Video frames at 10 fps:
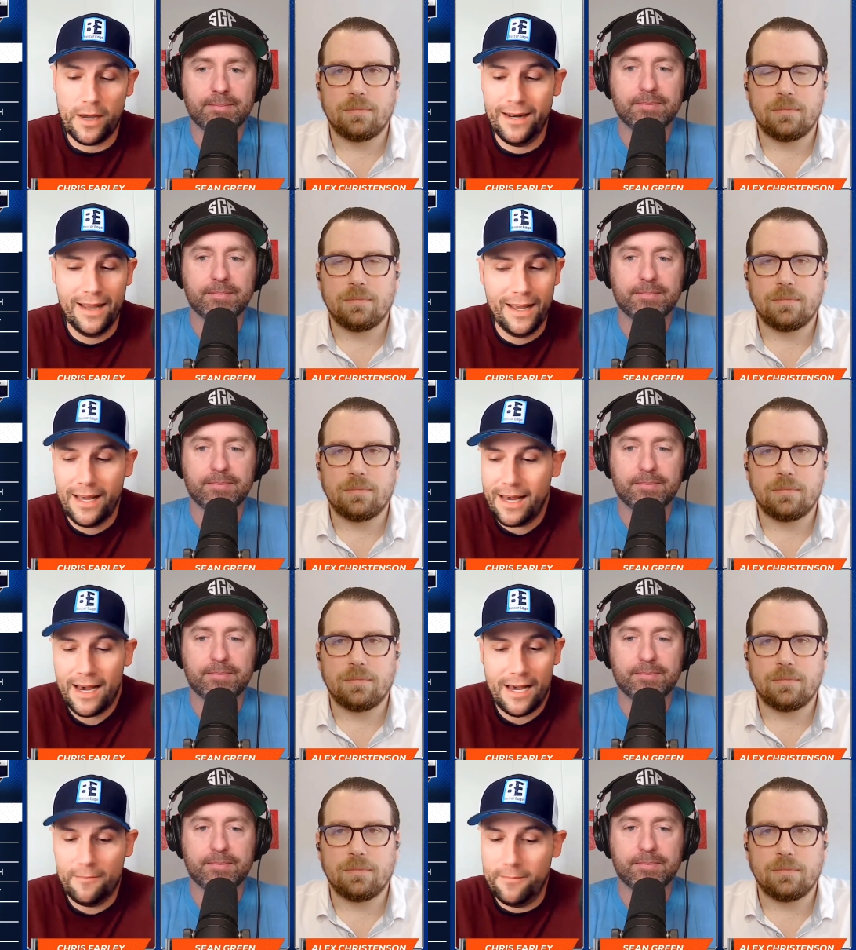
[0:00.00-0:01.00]
Speaker 1: But
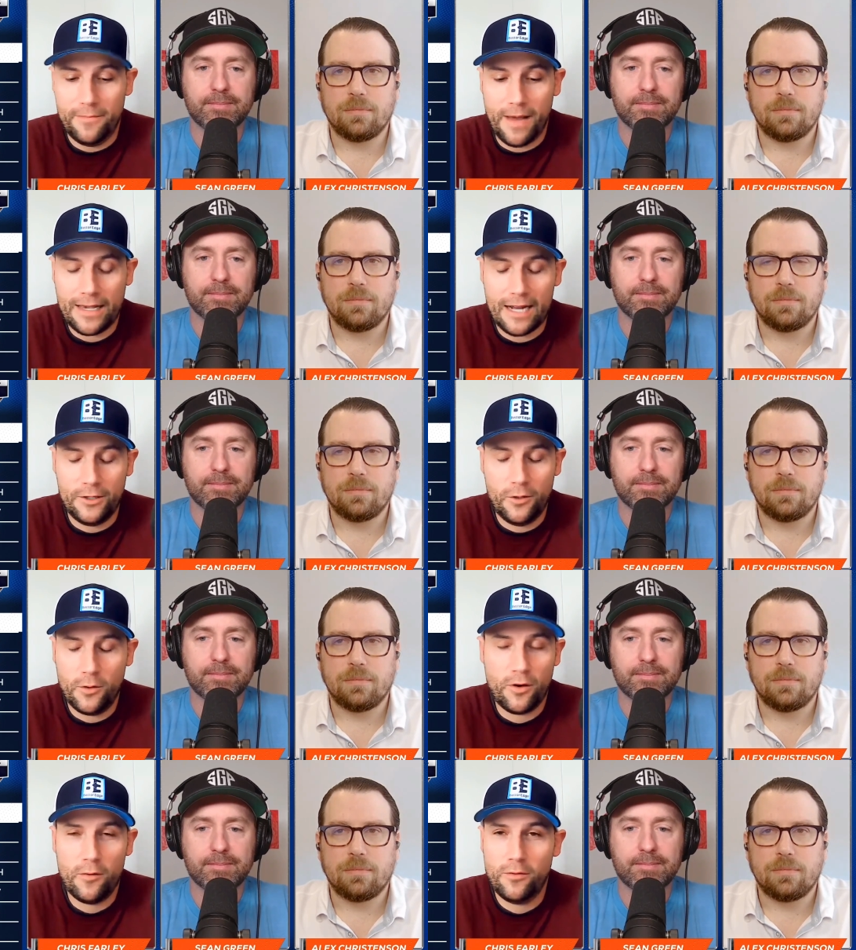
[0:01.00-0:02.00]
um, I kind of
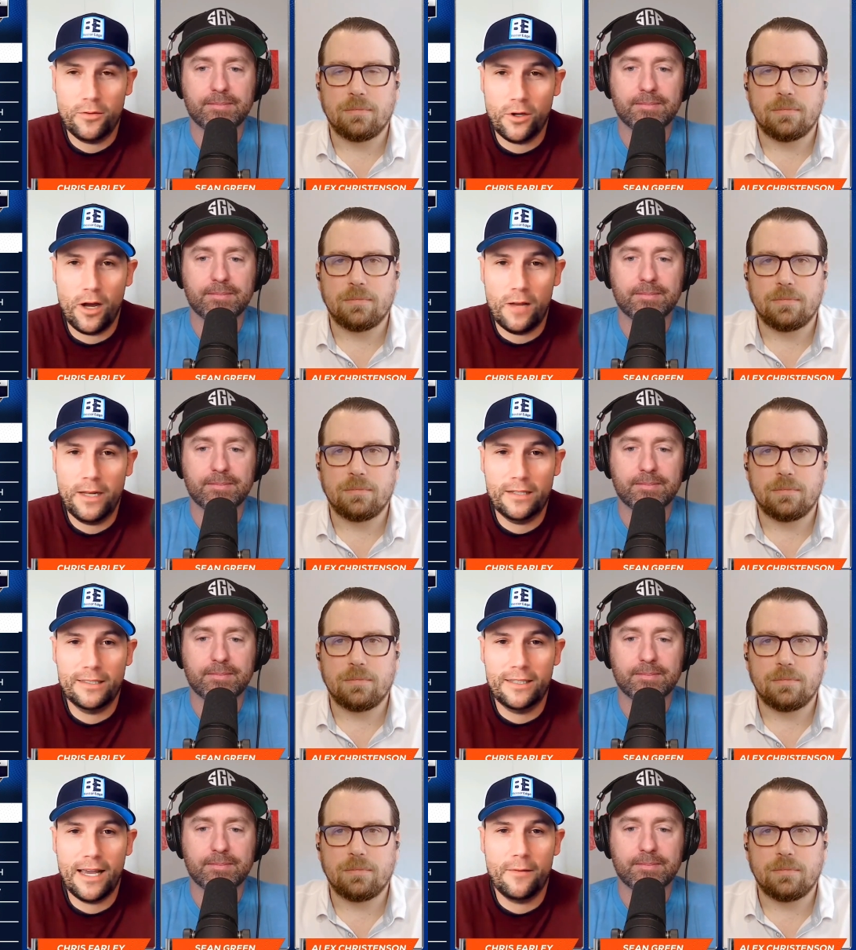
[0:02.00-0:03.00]
do agree with you, Sean. I mean,
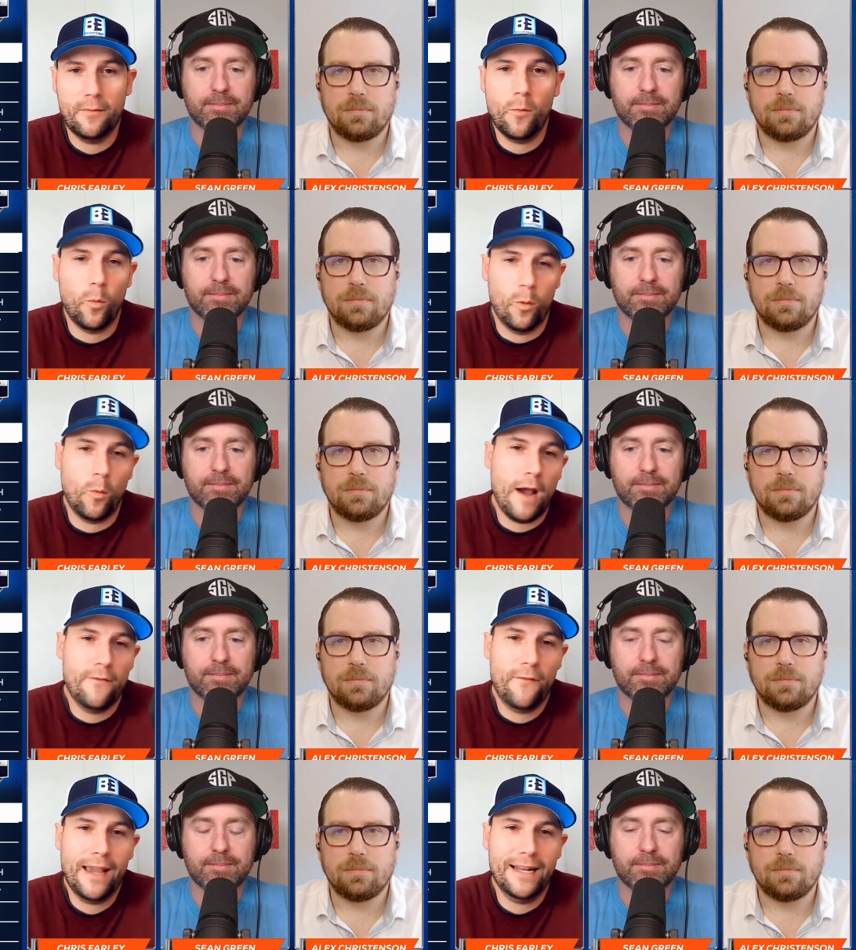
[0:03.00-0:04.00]
it's, it's,
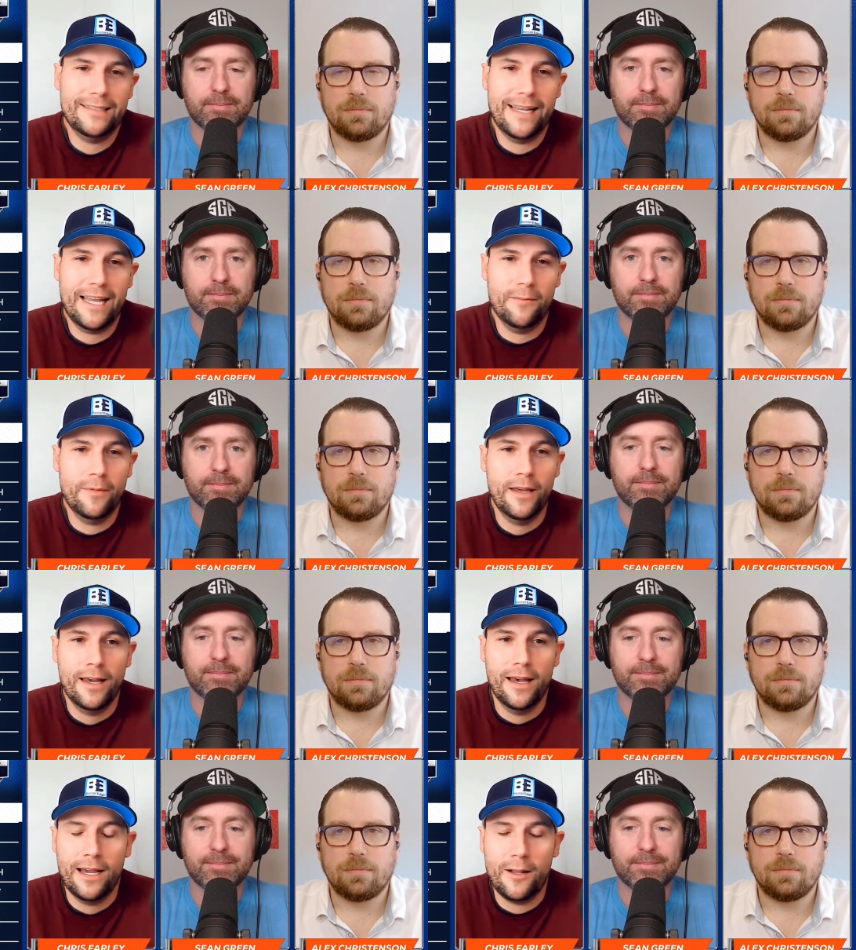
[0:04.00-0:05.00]
why fade a team? You
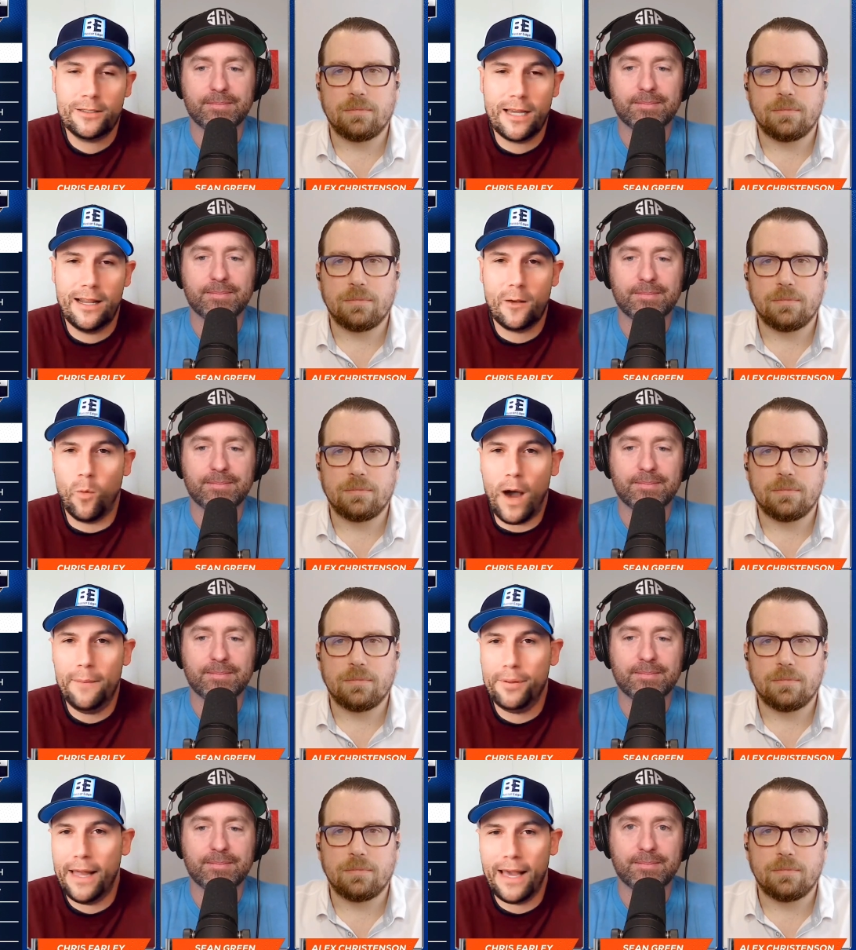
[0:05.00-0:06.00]
know, it's kind of like
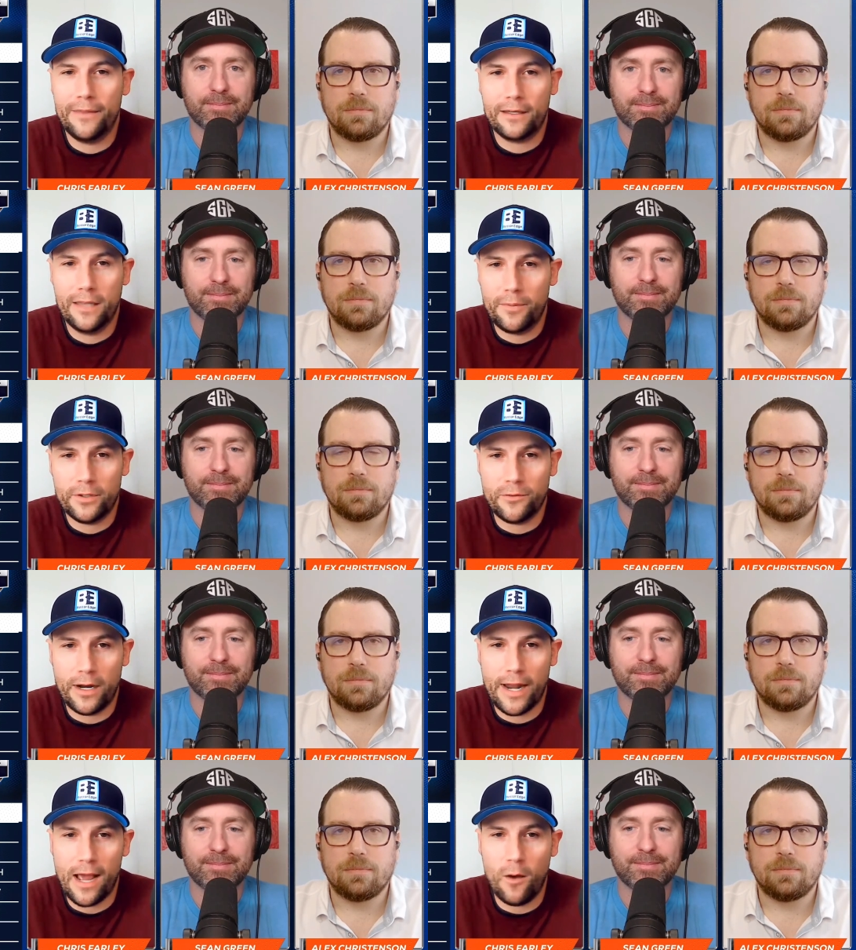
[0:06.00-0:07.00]
why play on the Clippers
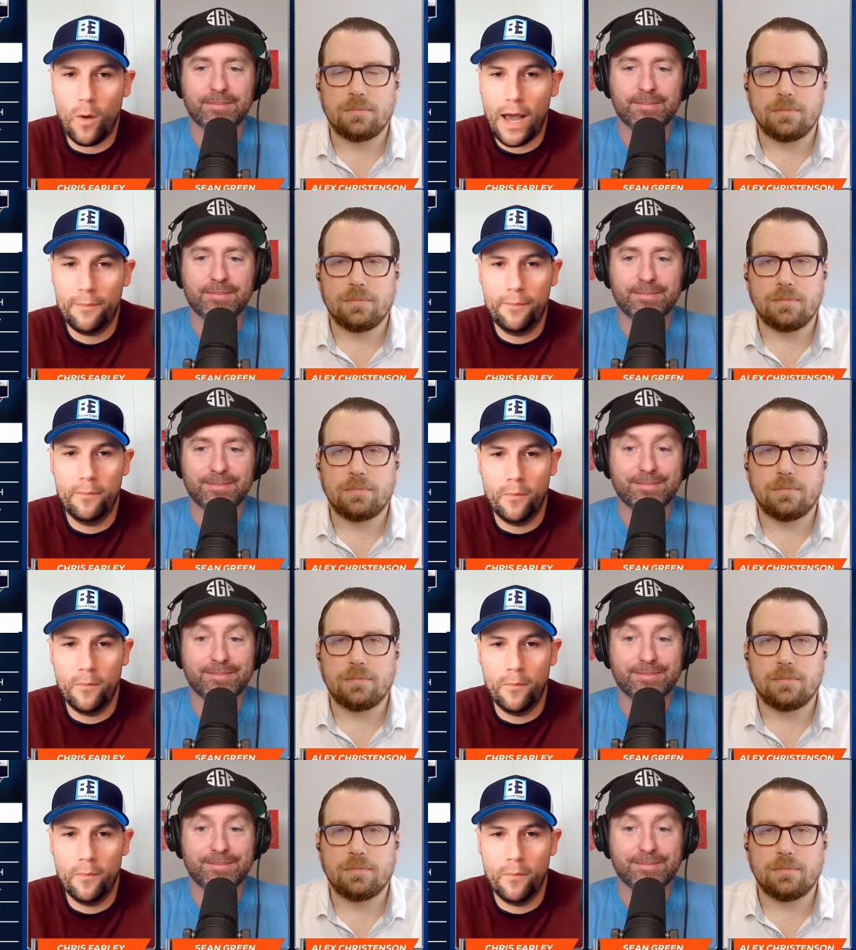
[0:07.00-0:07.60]
right now? Why